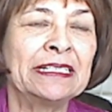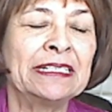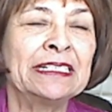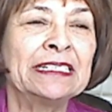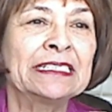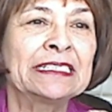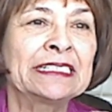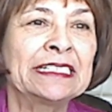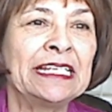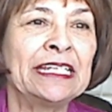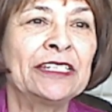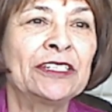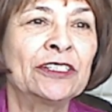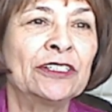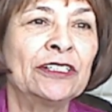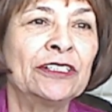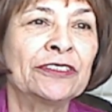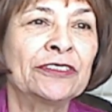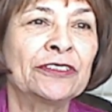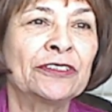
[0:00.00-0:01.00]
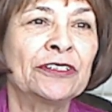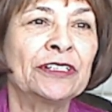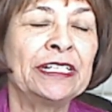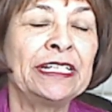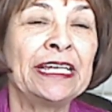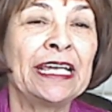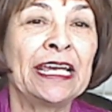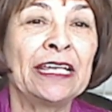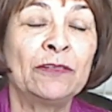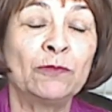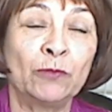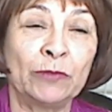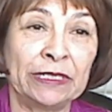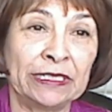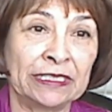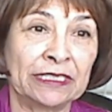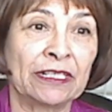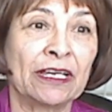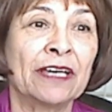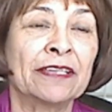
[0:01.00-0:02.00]
In Ezekiel 38, we
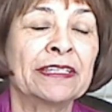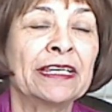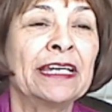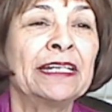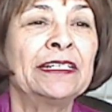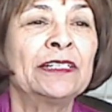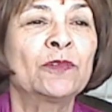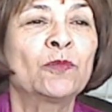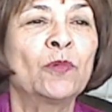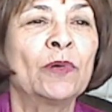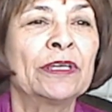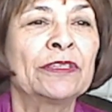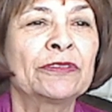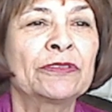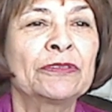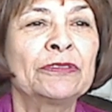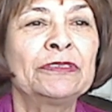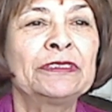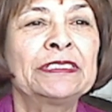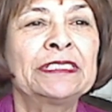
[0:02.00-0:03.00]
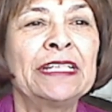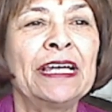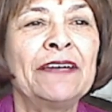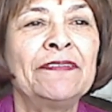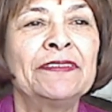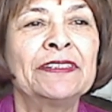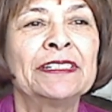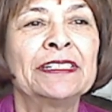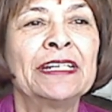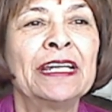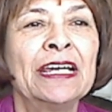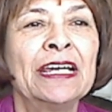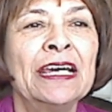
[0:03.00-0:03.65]
saw that in 1 through 7.